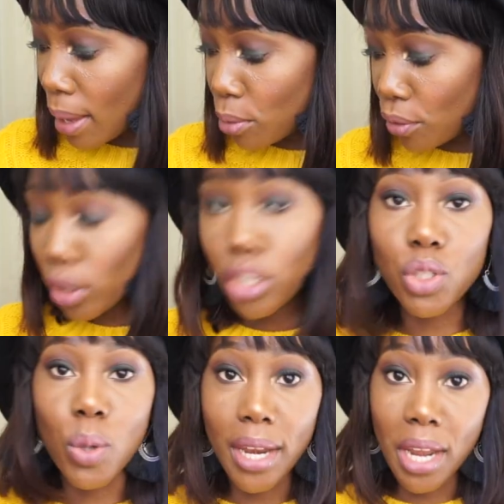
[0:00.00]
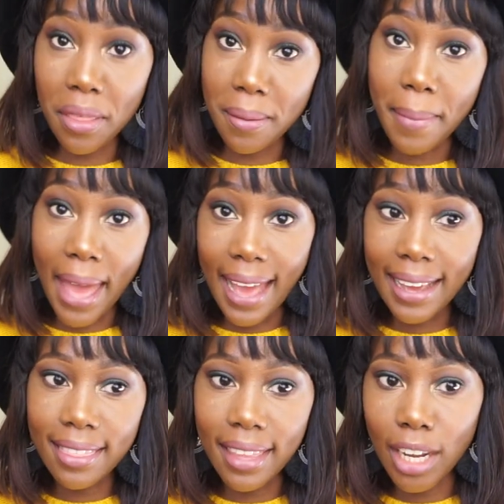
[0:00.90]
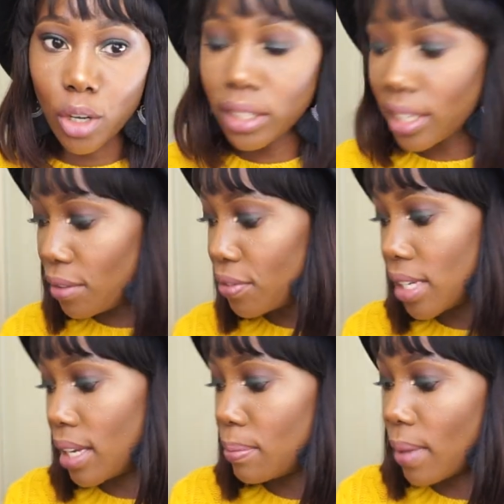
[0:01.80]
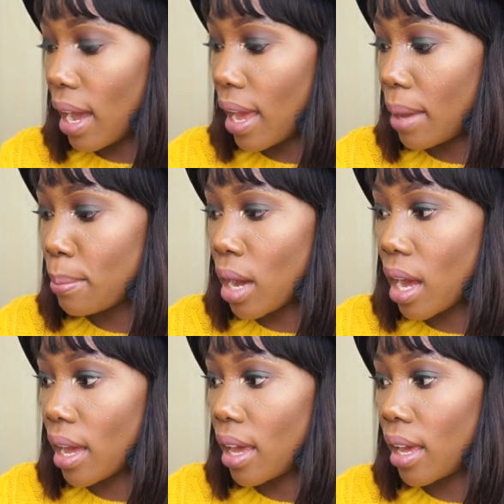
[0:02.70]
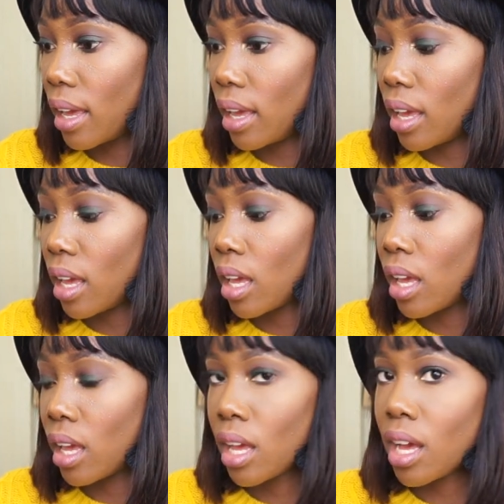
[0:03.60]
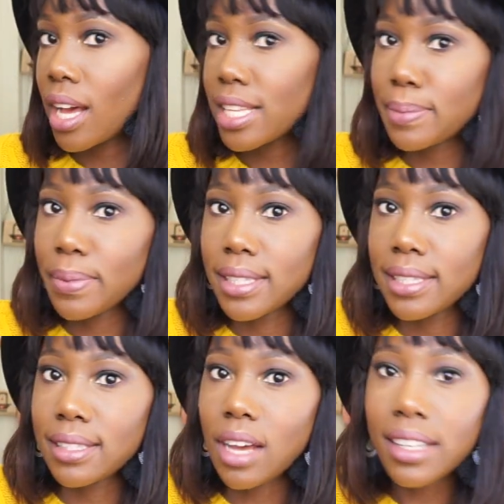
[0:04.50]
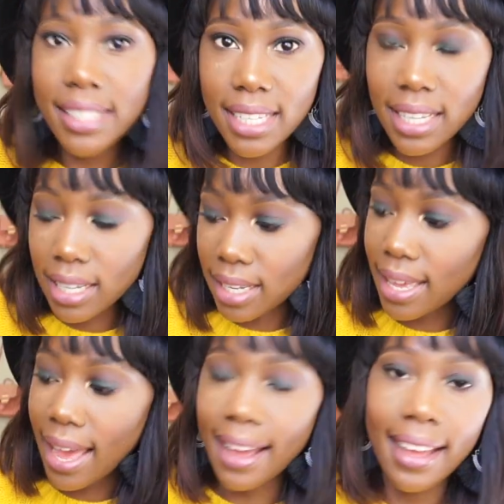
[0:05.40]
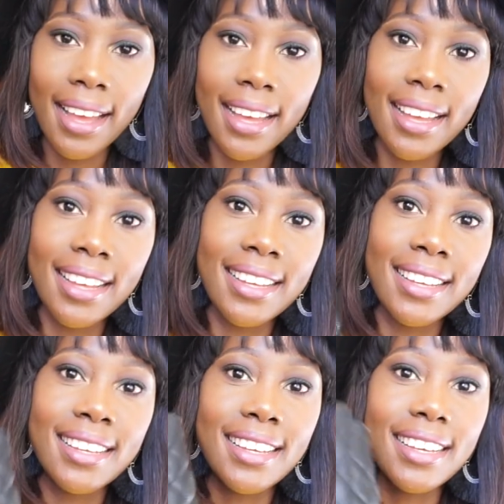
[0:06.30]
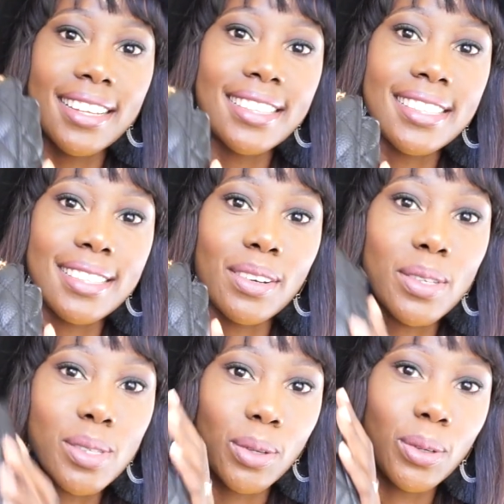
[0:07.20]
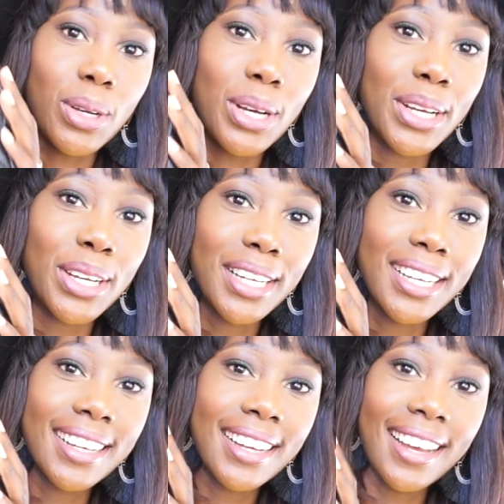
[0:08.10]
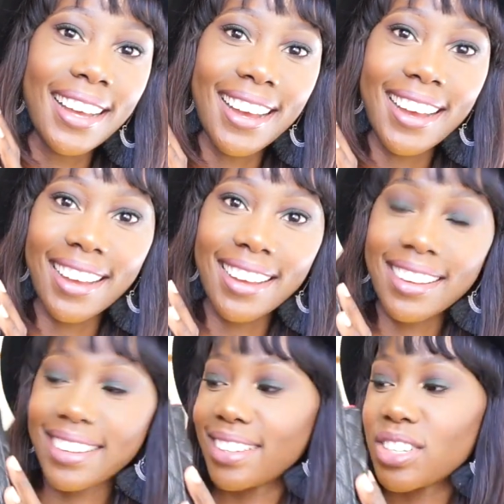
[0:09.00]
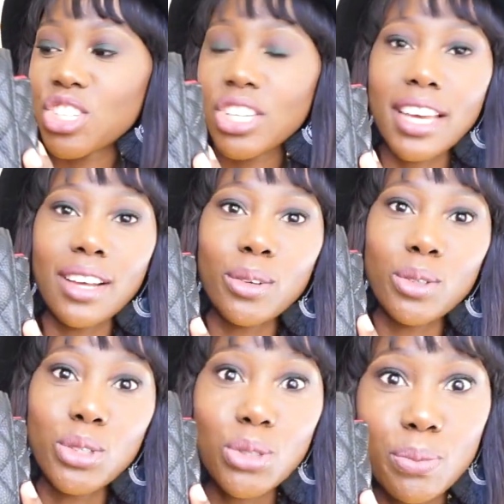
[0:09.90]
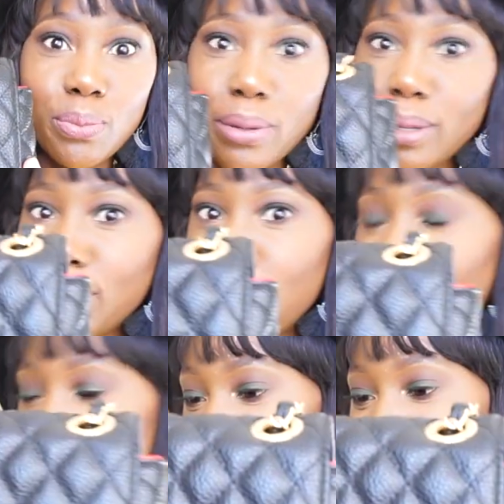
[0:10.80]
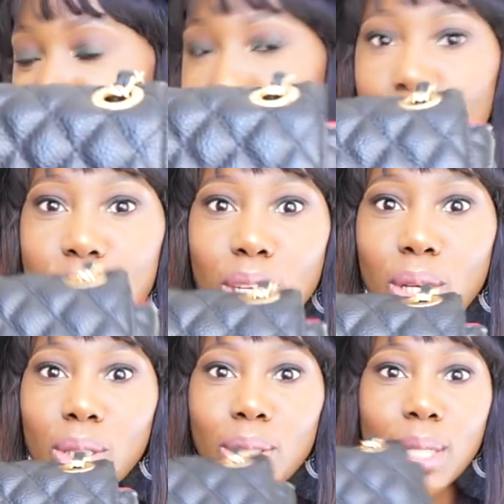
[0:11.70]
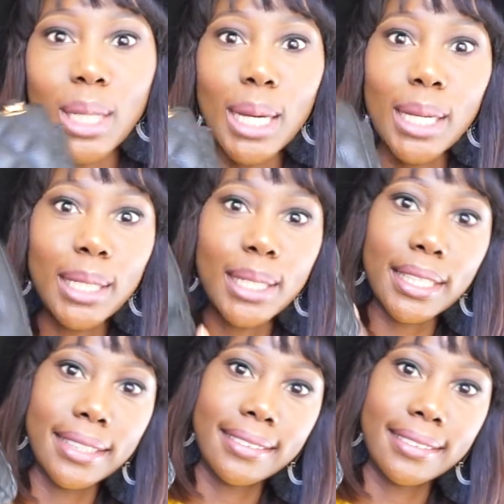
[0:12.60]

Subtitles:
Moving on to another bag that I got gifted by my husband's auntie. Yeah, it's also a Chanel dupe or Chanel lookalike.